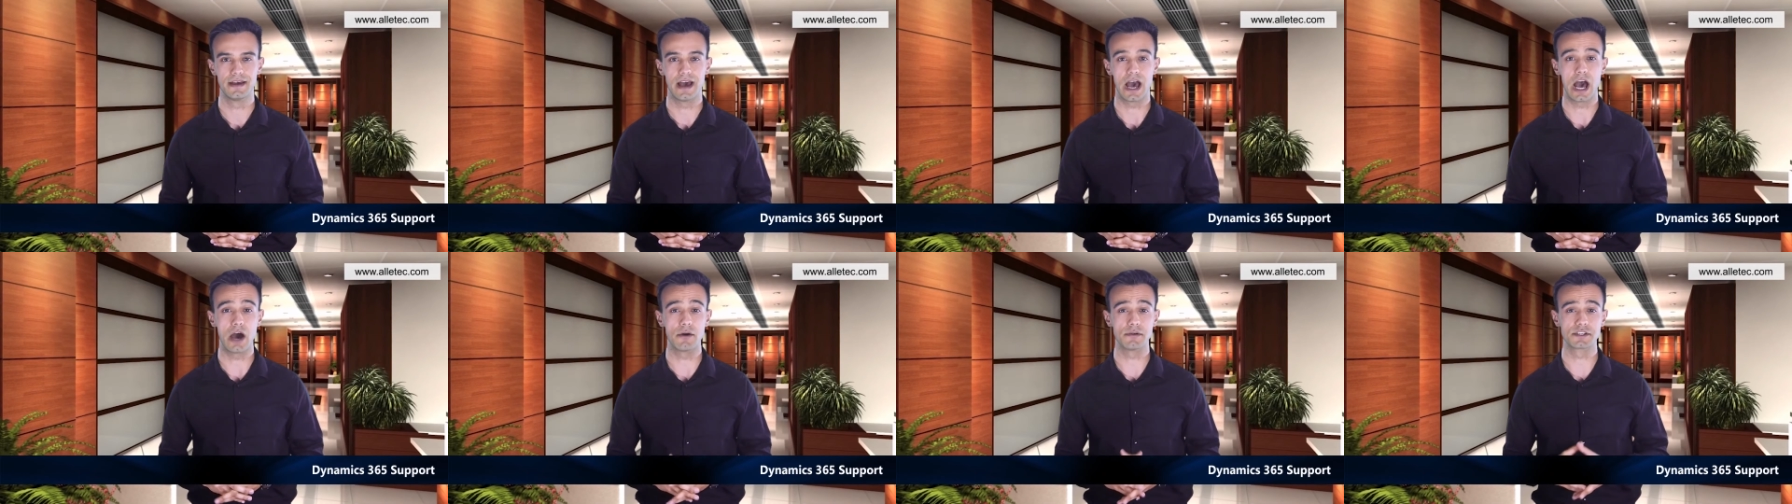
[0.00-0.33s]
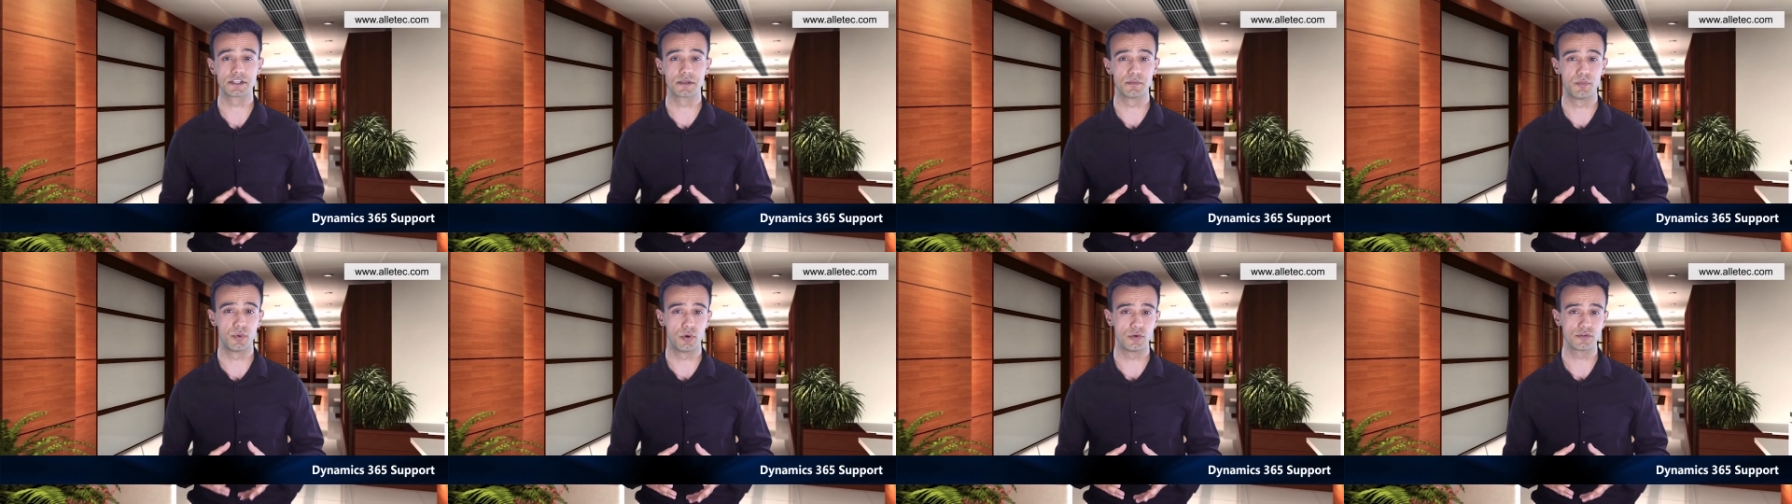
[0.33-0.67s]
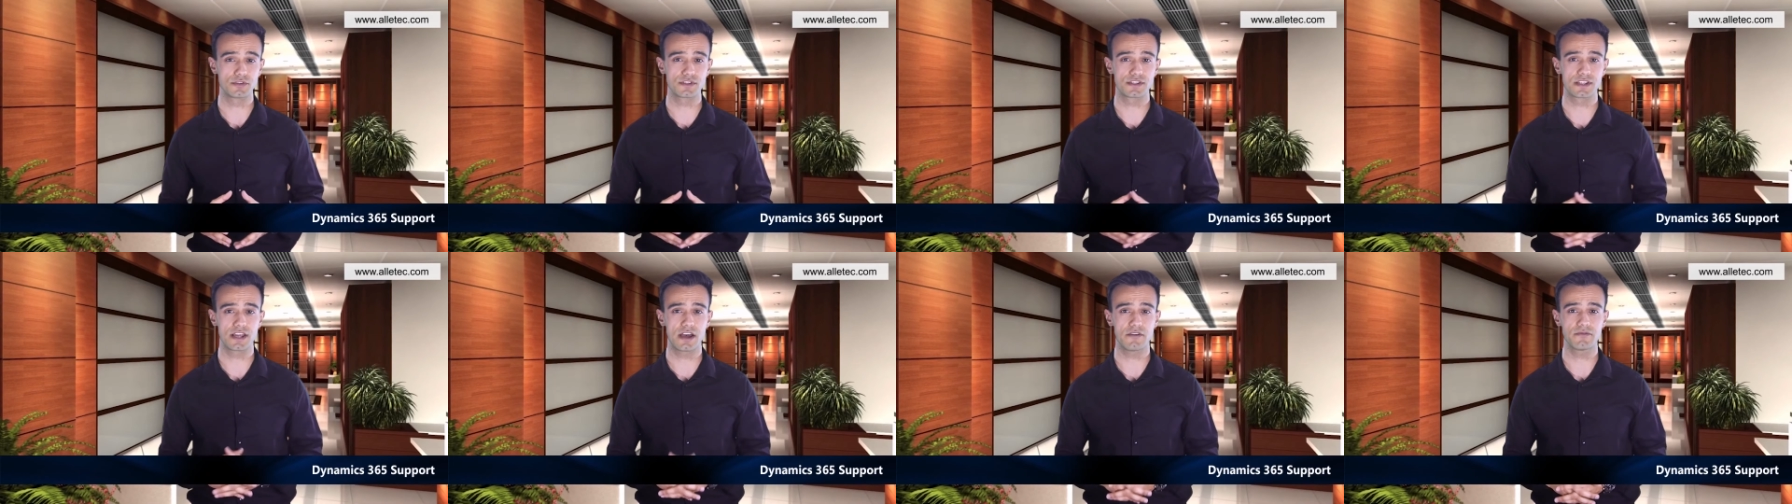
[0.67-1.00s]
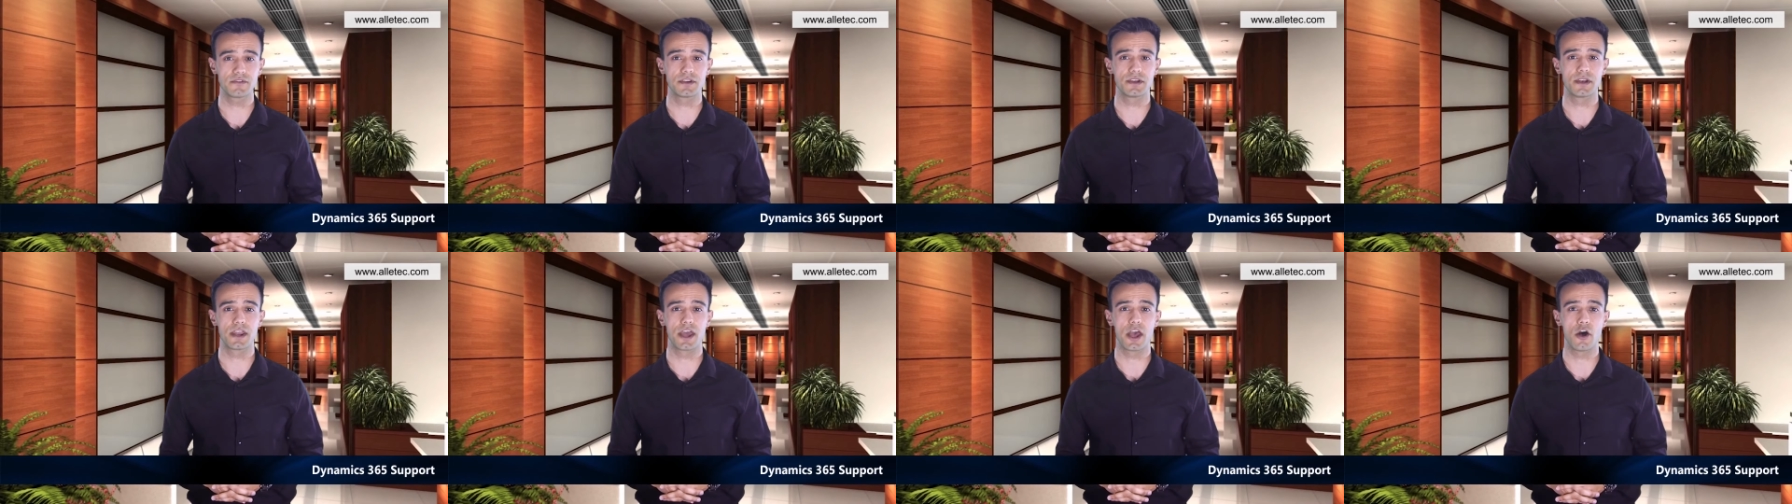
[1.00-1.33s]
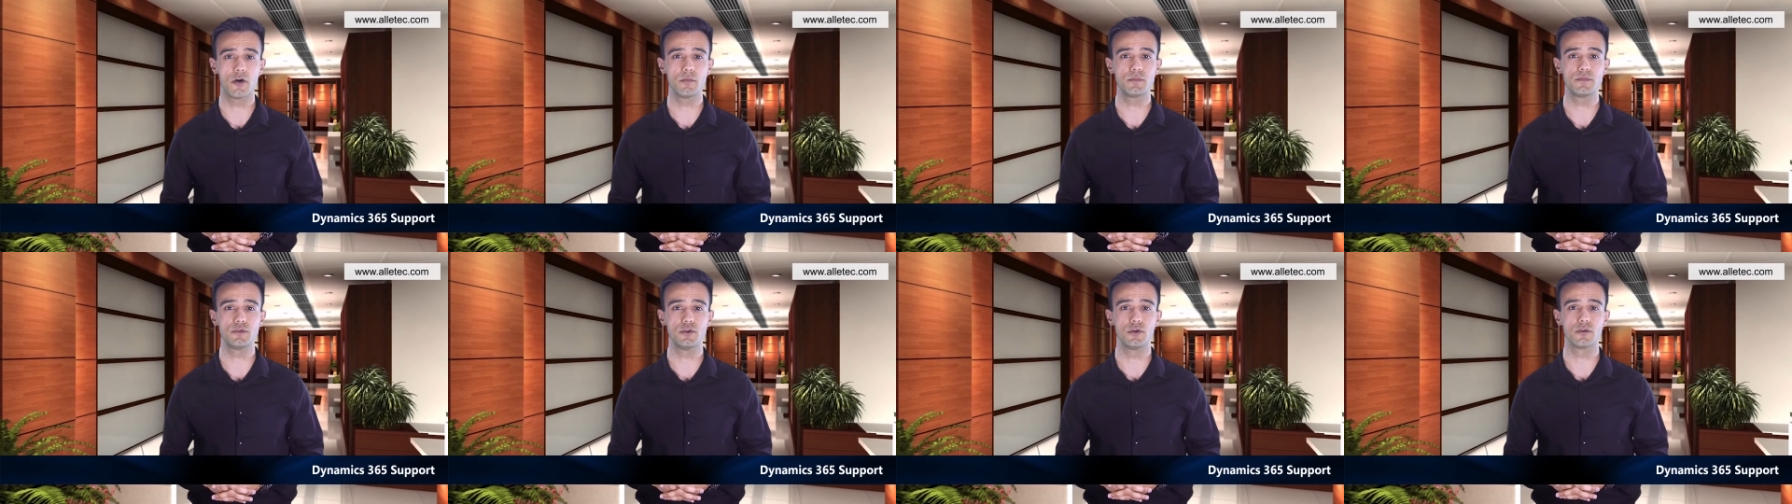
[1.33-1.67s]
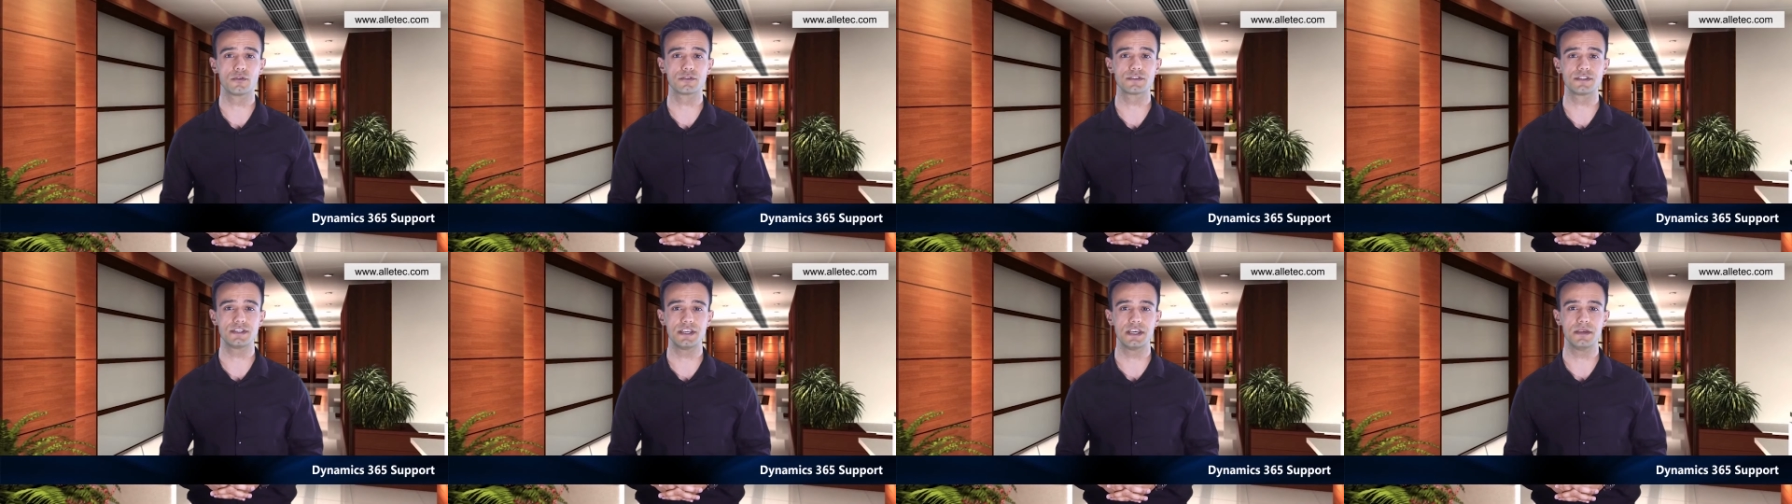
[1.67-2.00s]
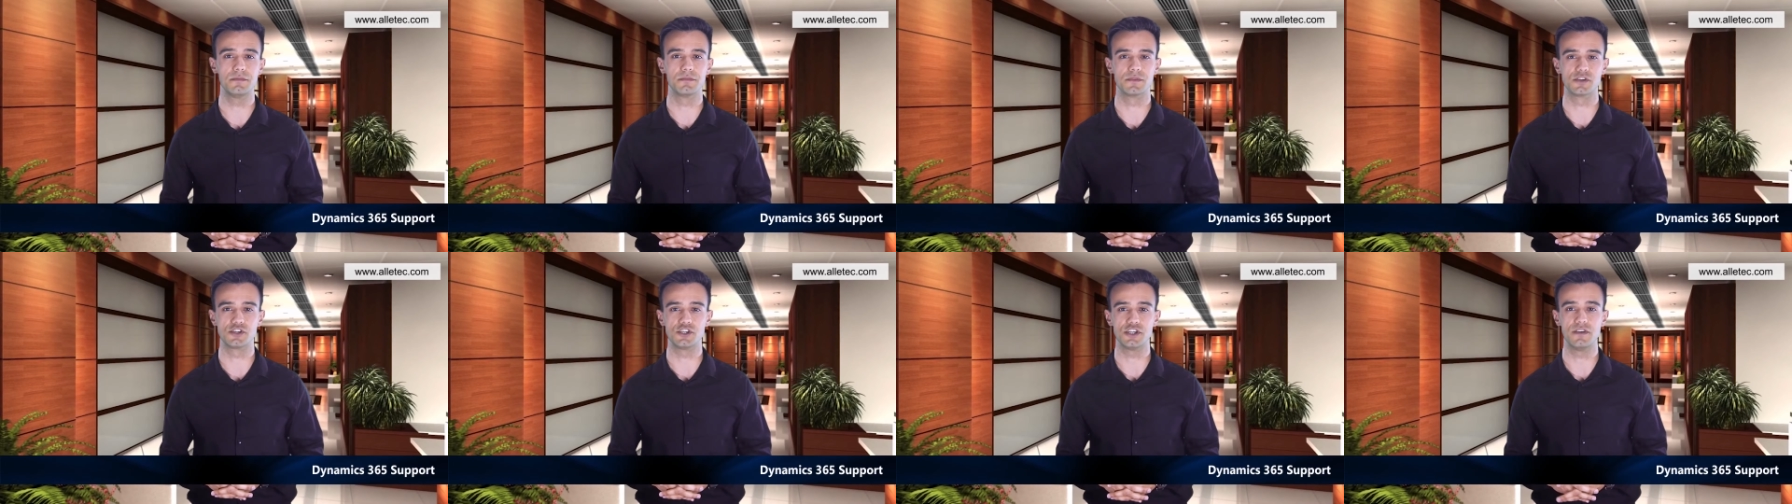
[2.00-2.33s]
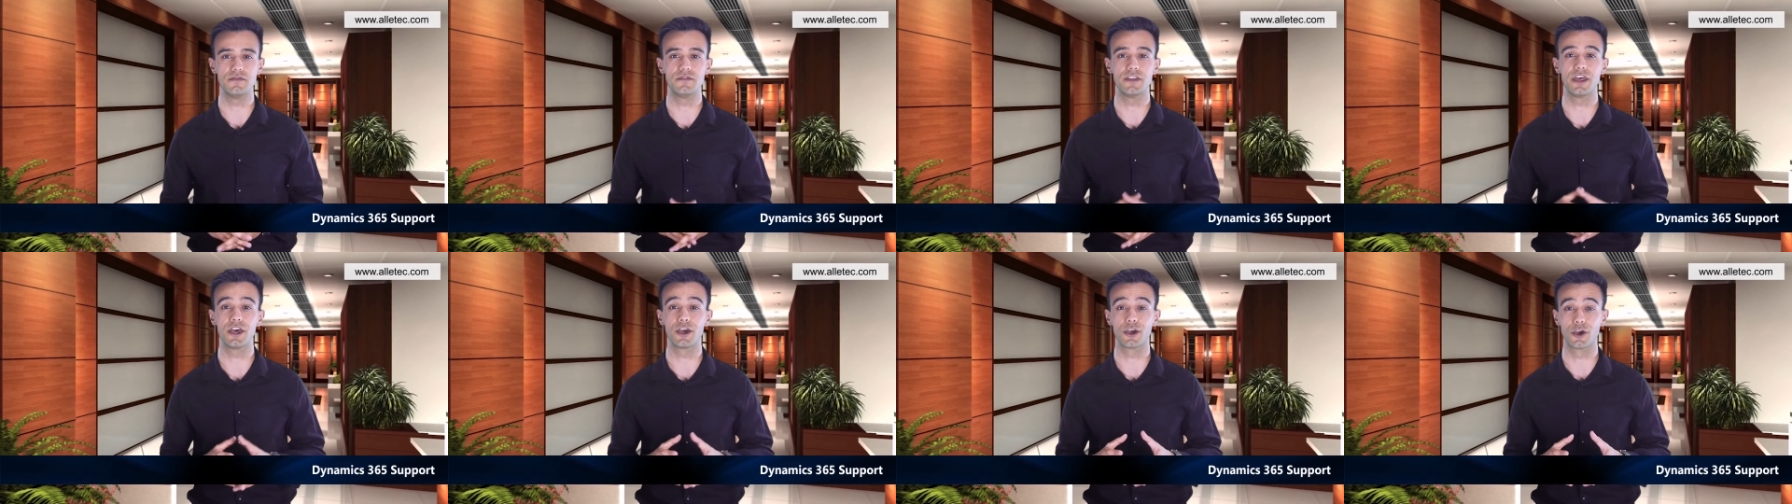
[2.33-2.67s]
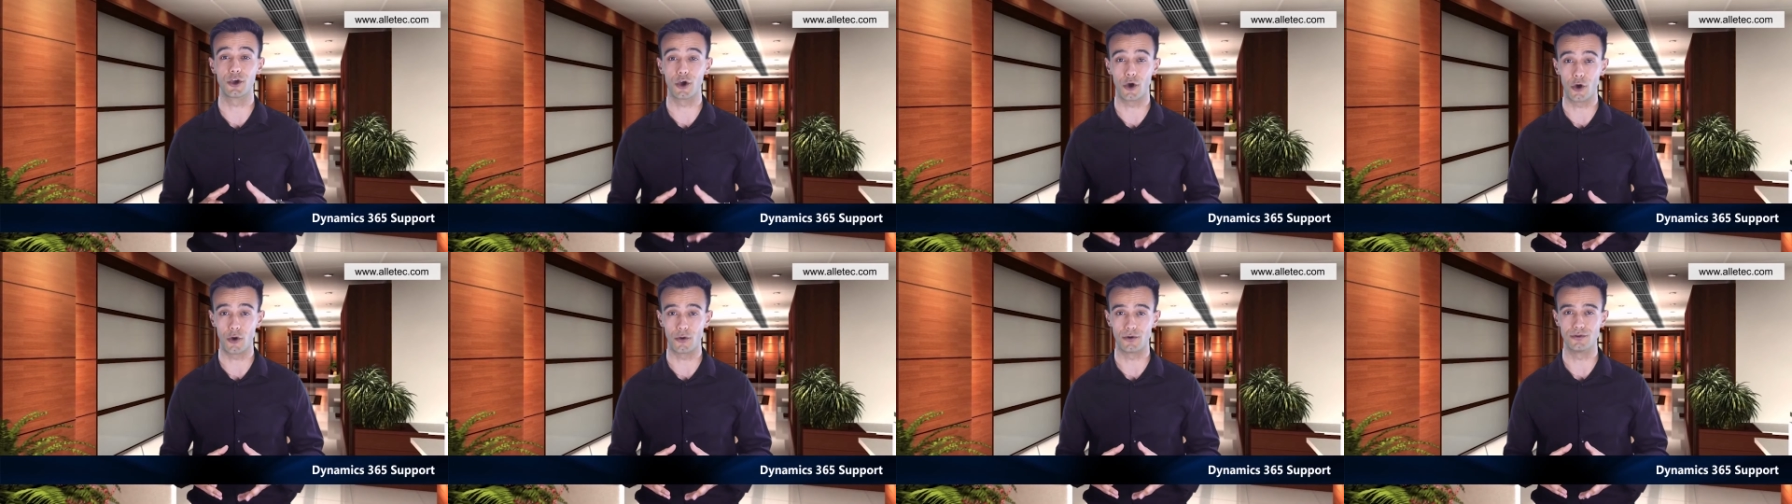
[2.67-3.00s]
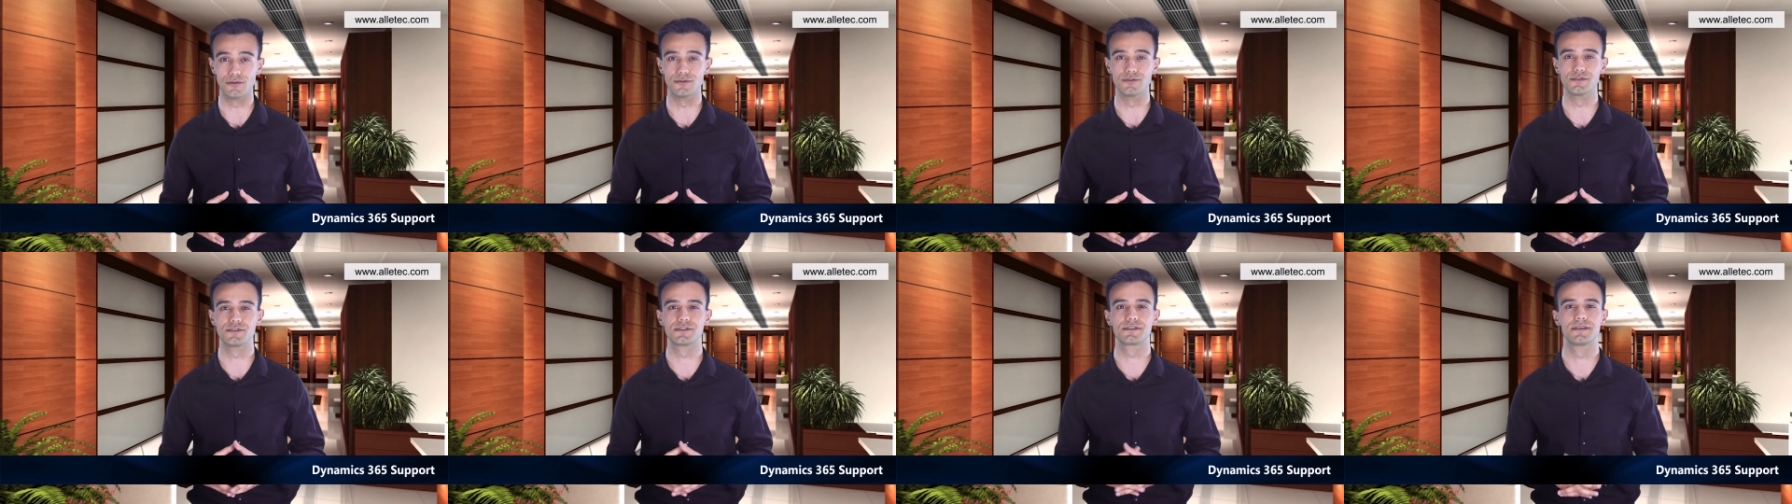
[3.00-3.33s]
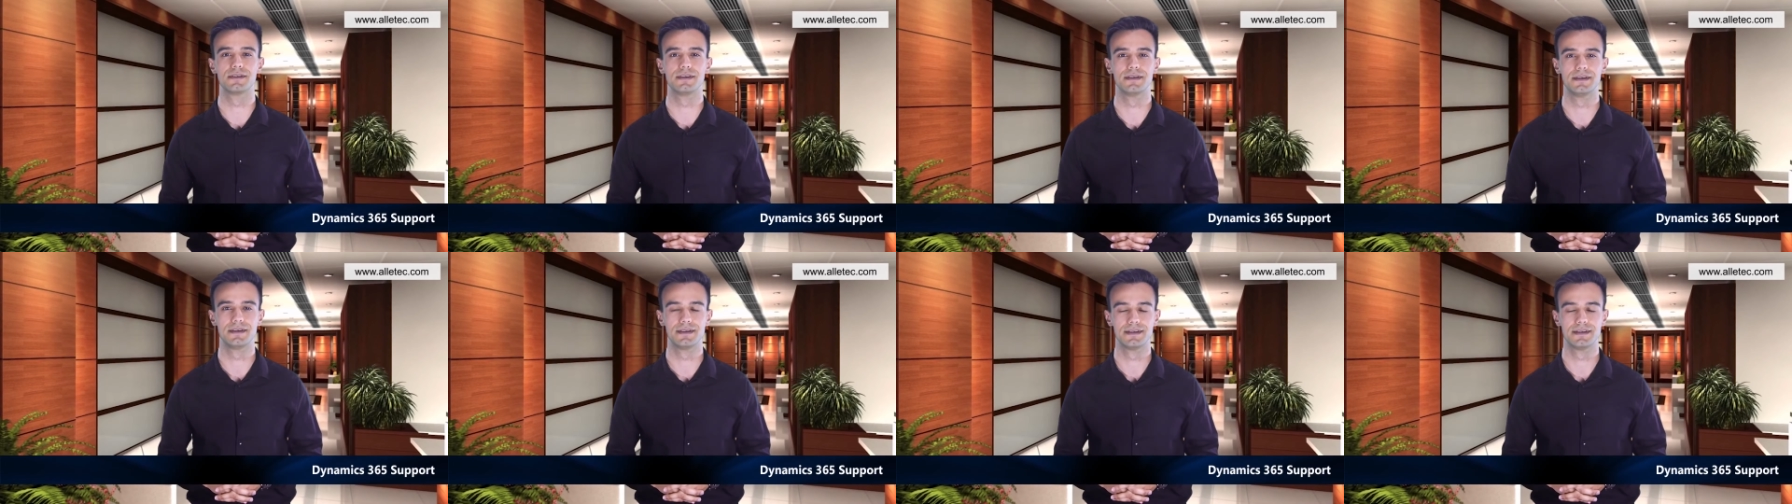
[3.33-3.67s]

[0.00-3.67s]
Our support staff can help your team achieve their goals.